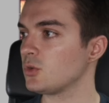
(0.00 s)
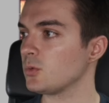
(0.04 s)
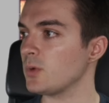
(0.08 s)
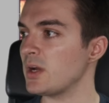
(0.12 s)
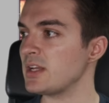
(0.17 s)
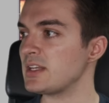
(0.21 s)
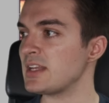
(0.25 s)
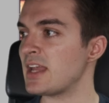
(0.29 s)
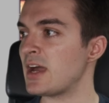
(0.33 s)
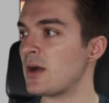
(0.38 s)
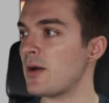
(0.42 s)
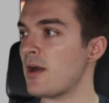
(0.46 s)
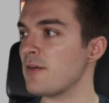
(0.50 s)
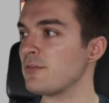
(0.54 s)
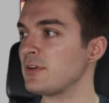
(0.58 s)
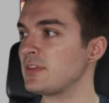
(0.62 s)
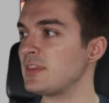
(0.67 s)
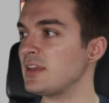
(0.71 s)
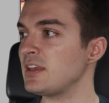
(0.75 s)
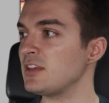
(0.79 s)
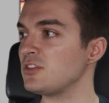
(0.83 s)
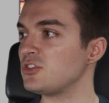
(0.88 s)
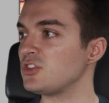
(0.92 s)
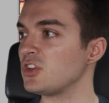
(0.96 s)
right now,
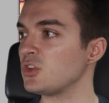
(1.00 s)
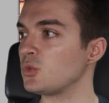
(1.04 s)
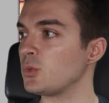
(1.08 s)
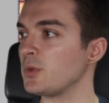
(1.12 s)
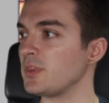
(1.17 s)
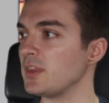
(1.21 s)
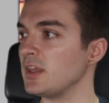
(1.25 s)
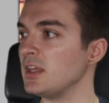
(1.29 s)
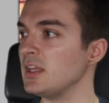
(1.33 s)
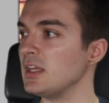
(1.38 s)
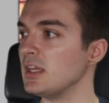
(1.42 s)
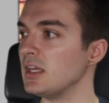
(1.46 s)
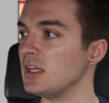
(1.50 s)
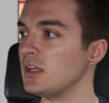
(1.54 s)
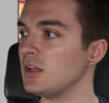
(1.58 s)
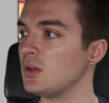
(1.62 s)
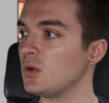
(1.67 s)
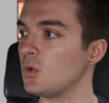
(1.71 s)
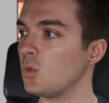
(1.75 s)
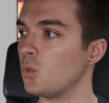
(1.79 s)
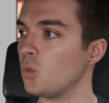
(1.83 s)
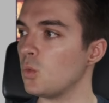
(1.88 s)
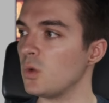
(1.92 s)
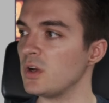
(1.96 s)
everything is just within
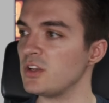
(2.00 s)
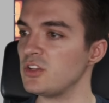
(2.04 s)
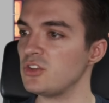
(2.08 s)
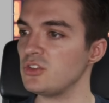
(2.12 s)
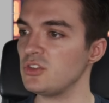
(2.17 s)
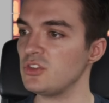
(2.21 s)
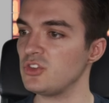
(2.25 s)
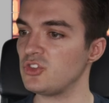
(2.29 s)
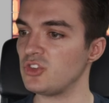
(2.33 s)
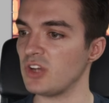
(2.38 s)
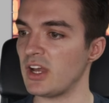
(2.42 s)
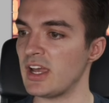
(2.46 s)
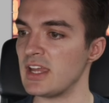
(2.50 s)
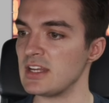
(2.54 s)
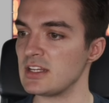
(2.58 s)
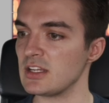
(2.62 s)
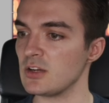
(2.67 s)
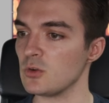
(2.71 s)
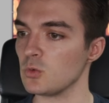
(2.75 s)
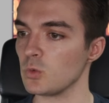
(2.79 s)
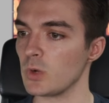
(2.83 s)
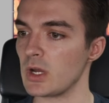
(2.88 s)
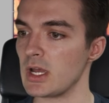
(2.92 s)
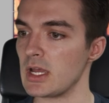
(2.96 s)
one giant
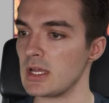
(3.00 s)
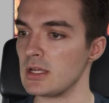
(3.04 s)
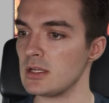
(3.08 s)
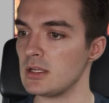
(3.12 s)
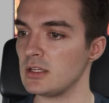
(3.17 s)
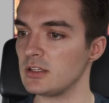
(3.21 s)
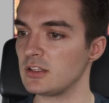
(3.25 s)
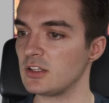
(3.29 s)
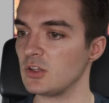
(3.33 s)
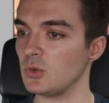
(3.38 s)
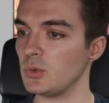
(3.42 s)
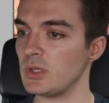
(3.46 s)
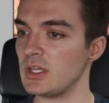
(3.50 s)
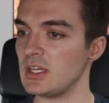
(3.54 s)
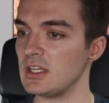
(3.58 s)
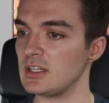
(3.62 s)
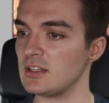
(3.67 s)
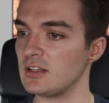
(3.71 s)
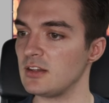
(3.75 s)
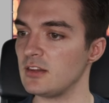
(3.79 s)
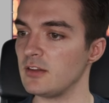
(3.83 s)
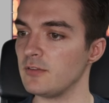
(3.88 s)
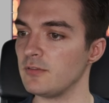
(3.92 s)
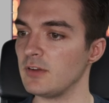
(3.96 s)
array until we
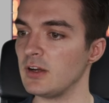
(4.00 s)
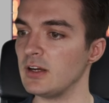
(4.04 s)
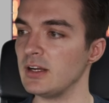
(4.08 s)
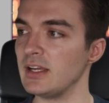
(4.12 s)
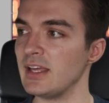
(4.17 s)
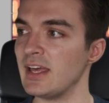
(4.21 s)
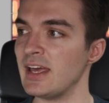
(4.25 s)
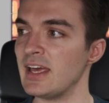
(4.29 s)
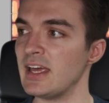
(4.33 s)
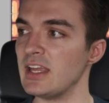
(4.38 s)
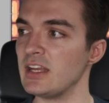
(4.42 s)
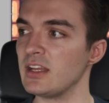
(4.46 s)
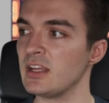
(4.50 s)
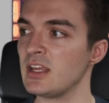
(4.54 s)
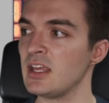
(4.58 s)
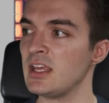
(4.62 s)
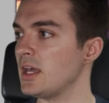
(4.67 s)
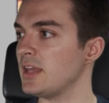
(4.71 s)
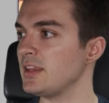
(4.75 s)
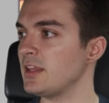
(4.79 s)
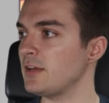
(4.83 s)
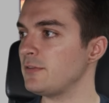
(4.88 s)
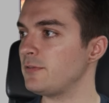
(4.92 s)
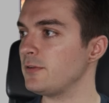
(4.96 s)
hit the very end.
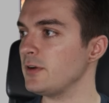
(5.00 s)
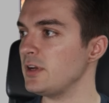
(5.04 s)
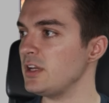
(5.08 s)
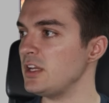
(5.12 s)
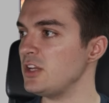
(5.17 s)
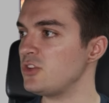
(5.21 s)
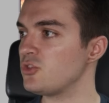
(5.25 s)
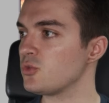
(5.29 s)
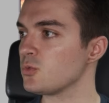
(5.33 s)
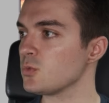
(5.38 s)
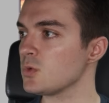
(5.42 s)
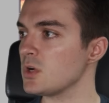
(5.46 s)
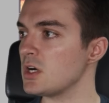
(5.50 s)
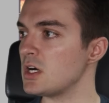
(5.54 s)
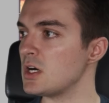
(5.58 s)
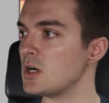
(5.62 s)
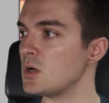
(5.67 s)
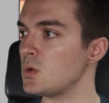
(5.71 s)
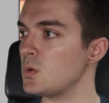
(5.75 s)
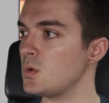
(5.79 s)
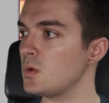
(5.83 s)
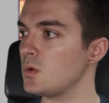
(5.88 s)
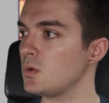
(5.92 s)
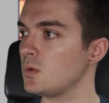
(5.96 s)
And then for each
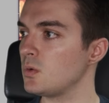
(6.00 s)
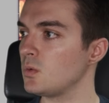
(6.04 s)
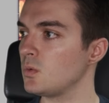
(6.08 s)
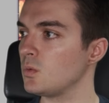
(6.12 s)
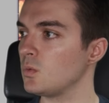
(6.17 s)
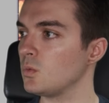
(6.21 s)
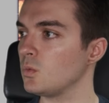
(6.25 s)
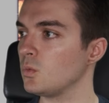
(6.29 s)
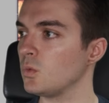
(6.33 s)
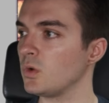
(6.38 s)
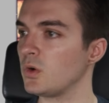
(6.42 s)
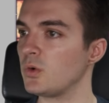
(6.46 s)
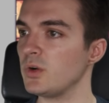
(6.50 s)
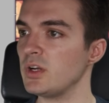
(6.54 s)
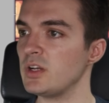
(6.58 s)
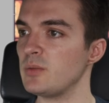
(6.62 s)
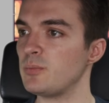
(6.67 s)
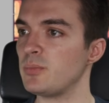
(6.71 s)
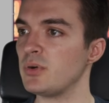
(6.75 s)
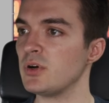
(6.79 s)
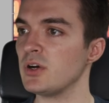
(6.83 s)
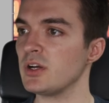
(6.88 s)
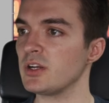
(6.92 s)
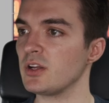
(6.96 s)
row, we're going to
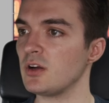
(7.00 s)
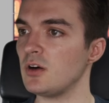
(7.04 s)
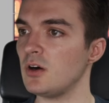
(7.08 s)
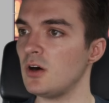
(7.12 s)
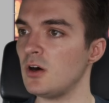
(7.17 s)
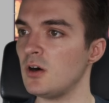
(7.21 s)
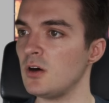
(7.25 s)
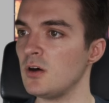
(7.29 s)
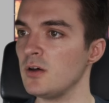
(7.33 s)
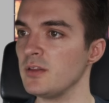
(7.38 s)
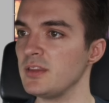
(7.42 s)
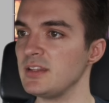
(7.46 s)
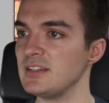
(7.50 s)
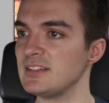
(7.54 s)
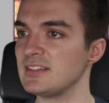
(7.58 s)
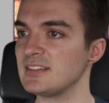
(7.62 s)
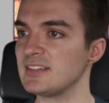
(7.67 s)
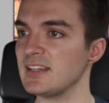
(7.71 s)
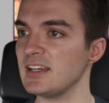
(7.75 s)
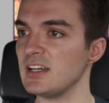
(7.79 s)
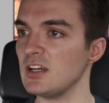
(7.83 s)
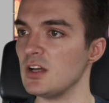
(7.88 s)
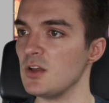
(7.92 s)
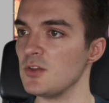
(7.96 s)
put all these
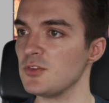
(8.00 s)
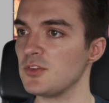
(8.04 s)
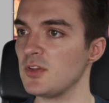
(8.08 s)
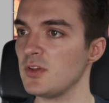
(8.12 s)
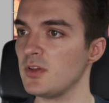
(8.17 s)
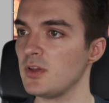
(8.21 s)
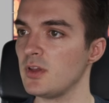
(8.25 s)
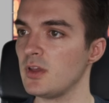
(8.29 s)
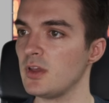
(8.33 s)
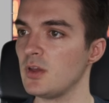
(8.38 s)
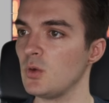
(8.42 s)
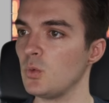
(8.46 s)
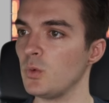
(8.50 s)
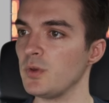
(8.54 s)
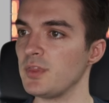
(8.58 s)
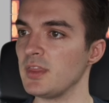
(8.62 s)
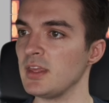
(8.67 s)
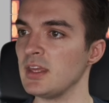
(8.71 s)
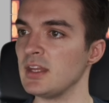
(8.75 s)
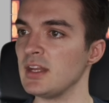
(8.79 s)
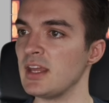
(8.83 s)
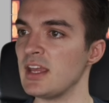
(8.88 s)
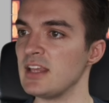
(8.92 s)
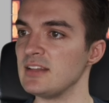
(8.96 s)
cells
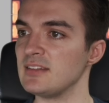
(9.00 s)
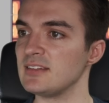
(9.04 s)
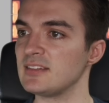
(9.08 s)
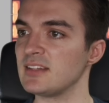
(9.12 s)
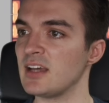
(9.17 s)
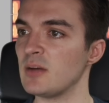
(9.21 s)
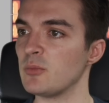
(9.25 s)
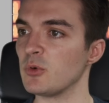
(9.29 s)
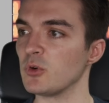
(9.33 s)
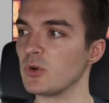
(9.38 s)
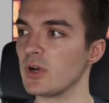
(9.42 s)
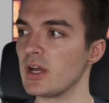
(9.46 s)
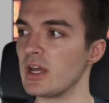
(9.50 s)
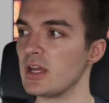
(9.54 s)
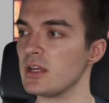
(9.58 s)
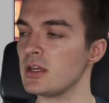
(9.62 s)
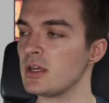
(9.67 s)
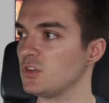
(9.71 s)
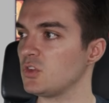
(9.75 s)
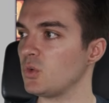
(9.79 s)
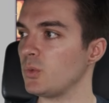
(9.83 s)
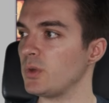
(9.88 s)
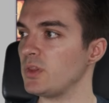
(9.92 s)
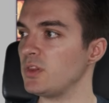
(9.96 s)
within a subarray.
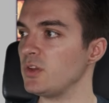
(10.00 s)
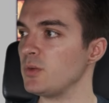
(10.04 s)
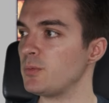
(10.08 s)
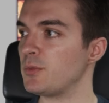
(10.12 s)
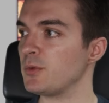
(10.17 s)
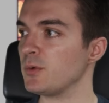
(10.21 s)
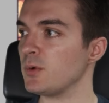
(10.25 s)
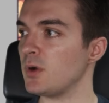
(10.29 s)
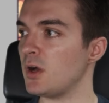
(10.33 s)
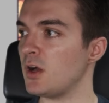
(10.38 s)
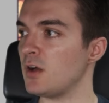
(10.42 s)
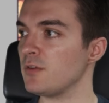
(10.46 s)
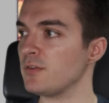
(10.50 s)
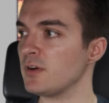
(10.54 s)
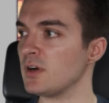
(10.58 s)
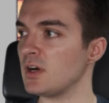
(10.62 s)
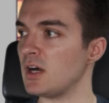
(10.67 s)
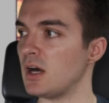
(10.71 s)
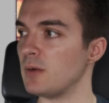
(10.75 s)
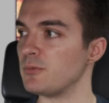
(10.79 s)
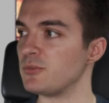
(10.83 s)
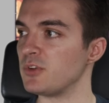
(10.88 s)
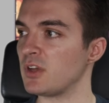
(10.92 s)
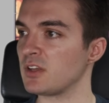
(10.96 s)
So we loop through all of our
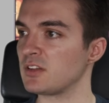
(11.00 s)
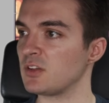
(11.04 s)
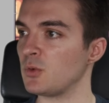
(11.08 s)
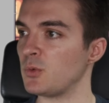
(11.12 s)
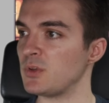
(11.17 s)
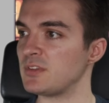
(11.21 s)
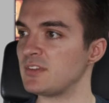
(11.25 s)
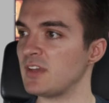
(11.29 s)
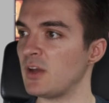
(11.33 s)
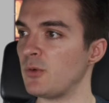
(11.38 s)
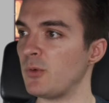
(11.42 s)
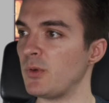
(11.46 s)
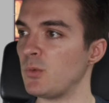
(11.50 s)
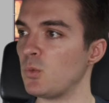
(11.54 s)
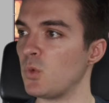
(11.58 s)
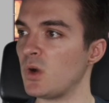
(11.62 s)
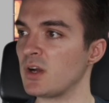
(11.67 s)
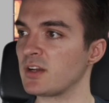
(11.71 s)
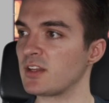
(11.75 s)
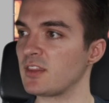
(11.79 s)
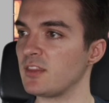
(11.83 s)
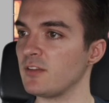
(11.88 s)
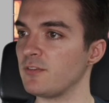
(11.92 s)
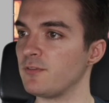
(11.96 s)
objects and we say we
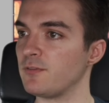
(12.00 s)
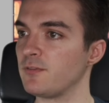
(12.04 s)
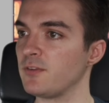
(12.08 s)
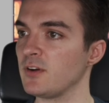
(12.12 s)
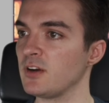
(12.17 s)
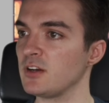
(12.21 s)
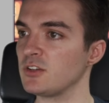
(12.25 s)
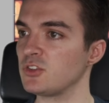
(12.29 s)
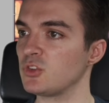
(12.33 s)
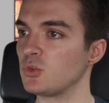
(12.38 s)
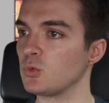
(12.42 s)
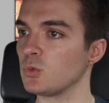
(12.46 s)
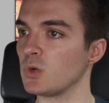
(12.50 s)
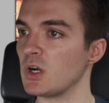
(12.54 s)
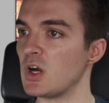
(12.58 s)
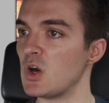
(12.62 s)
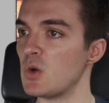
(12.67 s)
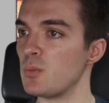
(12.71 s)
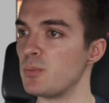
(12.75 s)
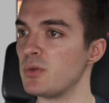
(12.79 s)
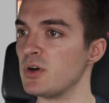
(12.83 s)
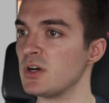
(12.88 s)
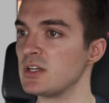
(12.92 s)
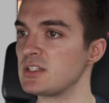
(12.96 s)
want the first
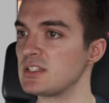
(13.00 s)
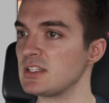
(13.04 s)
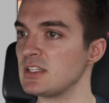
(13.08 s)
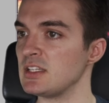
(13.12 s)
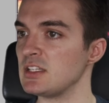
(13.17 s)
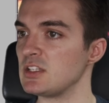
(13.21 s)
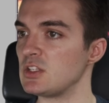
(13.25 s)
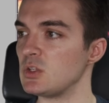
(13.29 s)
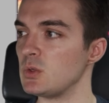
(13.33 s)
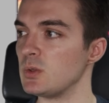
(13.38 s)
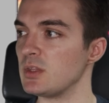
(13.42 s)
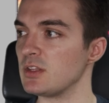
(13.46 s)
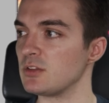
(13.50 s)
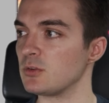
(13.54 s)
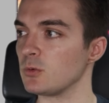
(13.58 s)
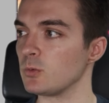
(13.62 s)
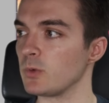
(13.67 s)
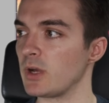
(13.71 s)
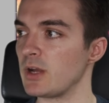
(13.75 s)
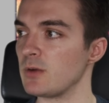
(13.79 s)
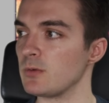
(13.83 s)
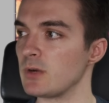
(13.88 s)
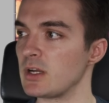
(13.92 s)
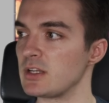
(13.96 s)
row put into this
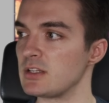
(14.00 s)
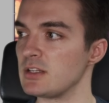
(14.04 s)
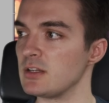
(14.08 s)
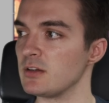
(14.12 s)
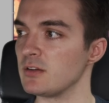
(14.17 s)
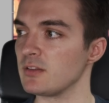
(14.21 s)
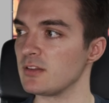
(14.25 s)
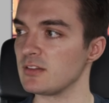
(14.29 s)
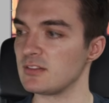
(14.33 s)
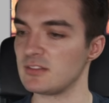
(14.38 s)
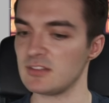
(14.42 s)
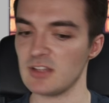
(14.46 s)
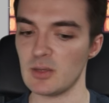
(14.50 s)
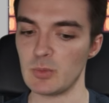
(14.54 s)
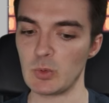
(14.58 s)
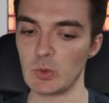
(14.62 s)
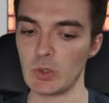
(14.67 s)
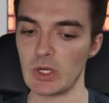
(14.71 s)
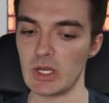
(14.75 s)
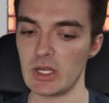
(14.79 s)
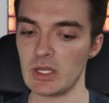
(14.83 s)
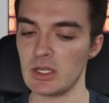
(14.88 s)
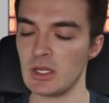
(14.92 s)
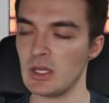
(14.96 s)
array right here, the
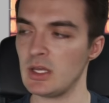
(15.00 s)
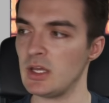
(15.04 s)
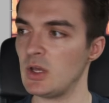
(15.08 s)
subarray.